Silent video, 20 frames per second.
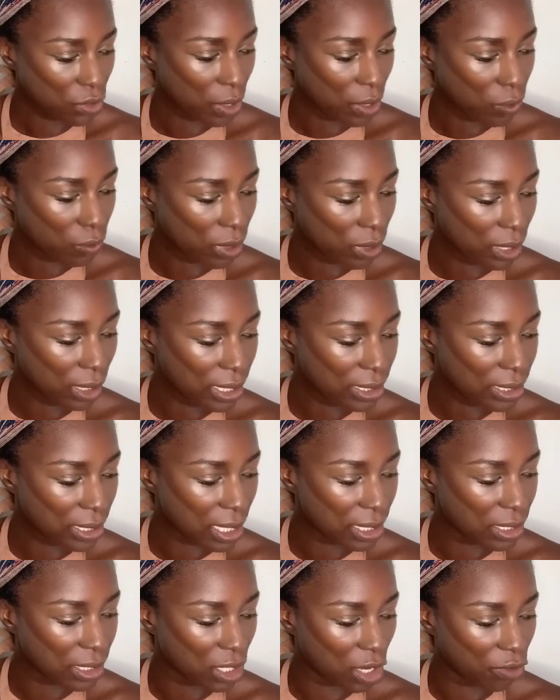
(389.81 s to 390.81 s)
I really
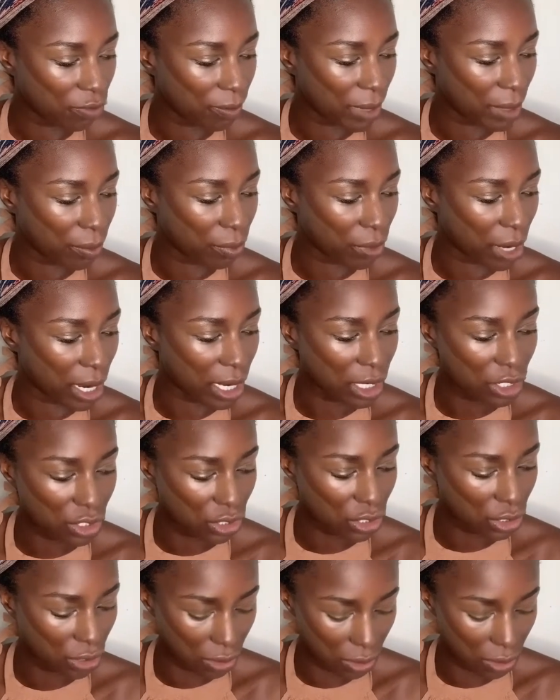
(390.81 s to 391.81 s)
dust off my
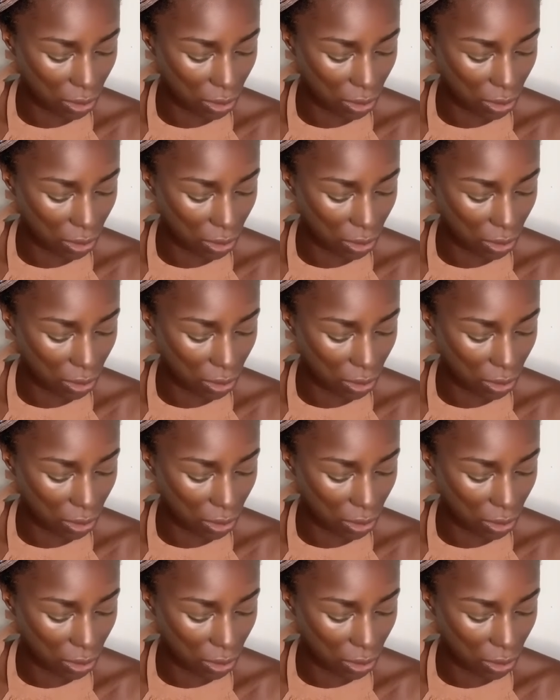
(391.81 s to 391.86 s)
brush